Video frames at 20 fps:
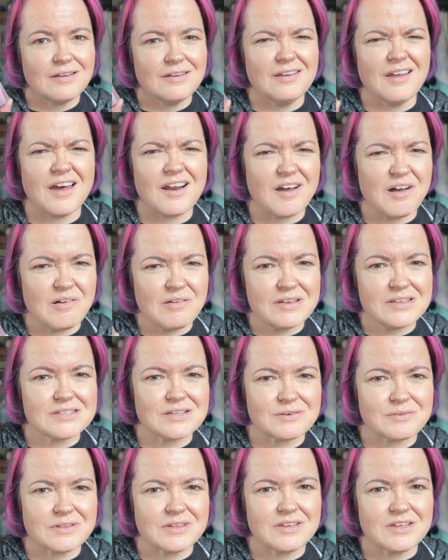not always
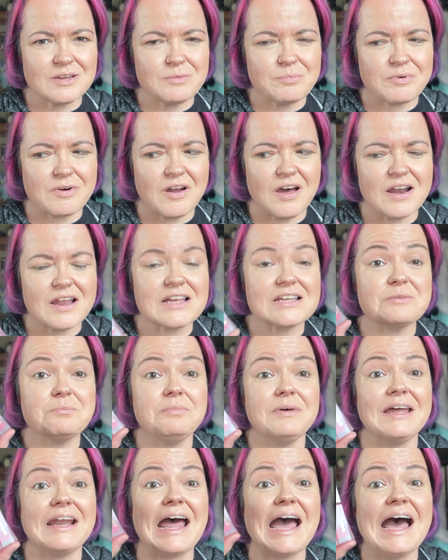a really good product,
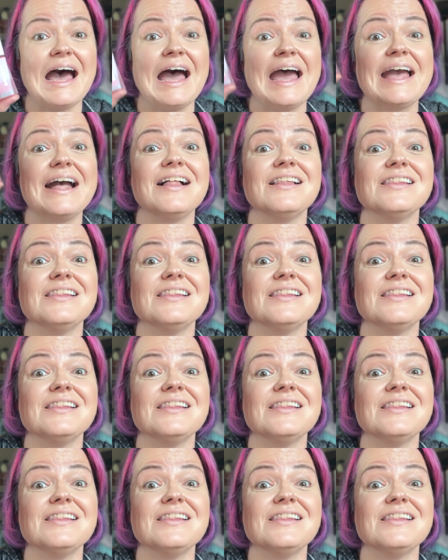but I